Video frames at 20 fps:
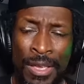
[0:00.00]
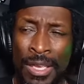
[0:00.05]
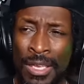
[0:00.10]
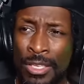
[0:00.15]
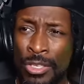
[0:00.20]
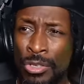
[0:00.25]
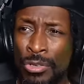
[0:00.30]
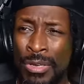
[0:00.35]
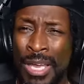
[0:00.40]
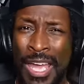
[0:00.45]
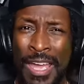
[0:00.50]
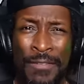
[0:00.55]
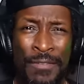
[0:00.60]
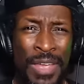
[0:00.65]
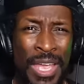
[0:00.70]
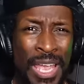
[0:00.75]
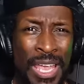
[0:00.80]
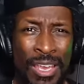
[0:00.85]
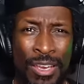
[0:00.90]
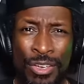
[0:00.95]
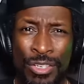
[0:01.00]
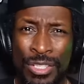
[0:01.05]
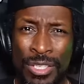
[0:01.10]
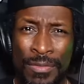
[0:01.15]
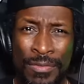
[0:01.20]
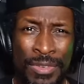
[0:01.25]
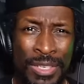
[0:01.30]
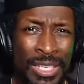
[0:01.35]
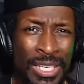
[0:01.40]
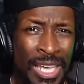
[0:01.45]
You have acres of
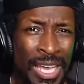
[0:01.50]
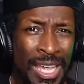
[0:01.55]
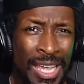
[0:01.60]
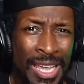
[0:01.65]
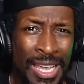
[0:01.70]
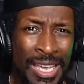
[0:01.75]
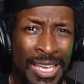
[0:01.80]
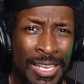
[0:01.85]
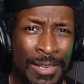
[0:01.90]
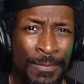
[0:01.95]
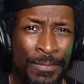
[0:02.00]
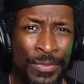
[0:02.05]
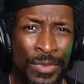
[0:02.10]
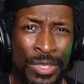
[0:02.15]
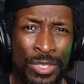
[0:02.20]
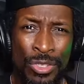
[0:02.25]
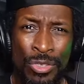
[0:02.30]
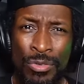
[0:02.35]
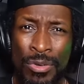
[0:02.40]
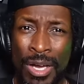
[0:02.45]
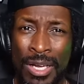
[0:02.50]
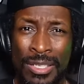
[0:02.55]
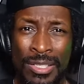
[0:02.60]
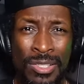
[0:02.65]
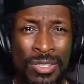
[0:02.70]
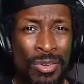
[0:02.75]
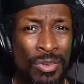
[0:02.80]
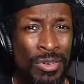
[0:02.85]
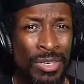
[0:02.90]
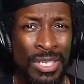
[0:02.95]
land. You are
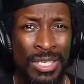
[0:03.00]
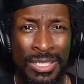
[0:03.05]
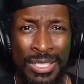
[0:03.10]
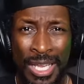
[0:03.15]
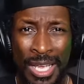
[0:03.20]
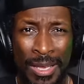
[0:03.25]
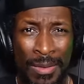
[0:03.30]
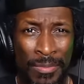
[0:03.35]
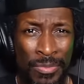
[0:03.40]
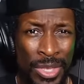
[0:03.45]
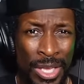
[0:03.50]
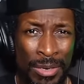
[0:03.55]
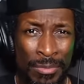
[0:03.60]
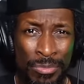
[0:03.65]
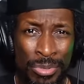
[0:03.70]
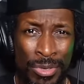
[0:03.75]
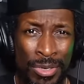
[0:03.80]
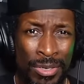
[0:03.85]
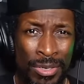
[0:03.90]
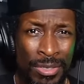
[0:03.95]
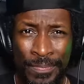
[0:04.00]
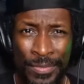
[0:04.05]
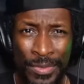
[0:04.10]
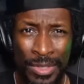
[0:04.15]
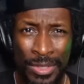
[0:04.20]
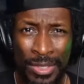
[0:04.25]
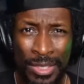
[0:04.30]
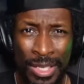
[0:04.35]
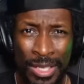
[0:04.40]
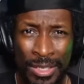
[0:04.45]
doing it. Thing, bro.
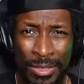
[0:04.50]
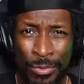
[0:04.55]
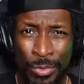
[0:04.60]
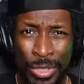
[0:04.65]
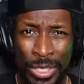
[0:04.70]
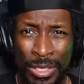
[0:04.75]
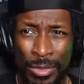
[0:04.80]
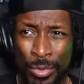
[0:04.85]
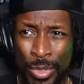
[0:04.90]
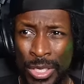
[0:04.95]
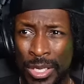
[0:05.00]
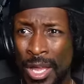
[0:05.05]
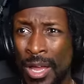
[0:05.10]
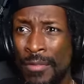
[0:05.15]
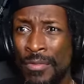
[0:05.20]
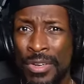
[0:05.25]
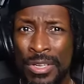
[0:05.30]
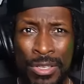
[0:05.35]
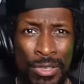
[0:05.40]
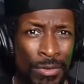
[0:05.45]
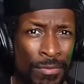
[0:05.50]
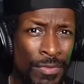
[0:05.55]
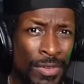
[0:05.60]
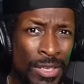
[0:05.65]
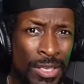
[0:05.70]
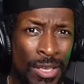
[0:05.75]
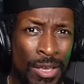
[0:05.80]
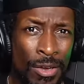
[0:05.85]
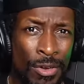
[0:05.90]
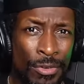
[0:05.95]
Like, we're covering your
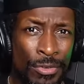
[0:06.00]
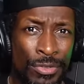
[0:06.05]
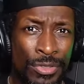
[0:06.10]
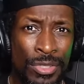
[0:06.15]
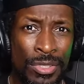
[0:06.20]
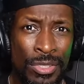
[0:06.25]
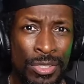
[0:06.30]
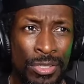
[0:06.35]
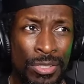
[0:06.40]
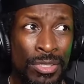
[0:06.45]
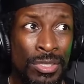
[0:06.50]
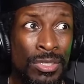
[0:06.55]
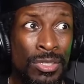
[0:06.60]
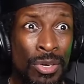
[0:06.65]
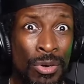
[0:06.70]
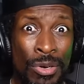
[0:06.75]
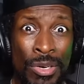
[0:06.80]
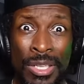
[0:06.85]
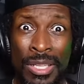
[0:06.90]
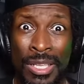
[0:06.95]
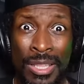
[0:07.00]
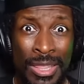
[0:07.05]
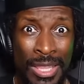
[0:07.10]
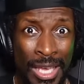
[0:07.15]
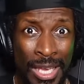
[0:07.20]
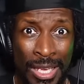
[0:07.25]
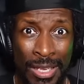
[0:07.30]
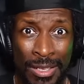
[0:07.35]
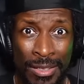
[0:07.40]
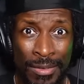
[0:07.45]
videos. You're doing the thing.